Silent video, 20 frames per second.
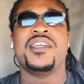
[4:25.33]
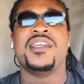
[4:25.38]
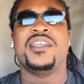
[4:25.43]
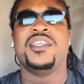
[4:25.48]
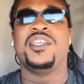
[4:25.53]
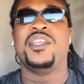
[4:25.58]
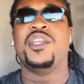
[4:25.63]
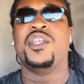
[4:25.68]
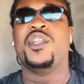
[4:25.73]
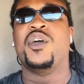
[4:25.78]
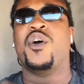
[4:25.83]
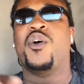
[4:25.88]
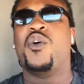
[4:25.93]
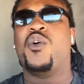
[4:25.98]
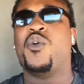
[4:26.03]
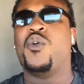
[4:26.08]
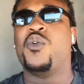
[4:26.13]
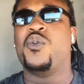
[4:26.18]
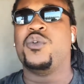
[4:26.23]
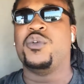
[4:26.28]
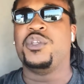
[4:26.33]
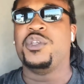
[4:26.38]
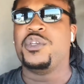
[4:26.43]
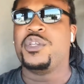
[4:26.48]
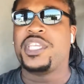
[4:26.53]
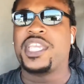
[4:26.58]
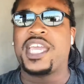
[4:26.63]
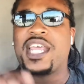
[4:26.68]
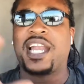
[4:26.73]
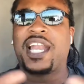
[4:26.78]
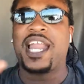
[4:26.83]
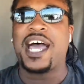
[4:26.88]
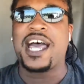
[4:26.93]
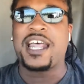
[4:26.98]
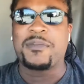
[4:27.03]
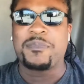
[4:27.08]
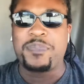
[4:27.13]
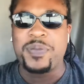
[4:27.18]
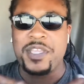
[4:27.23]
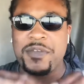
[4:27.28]
You know, you get a lot
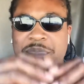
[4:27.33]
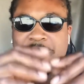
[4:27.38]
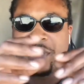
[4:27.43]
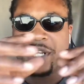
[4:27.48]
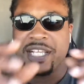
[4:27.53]
of people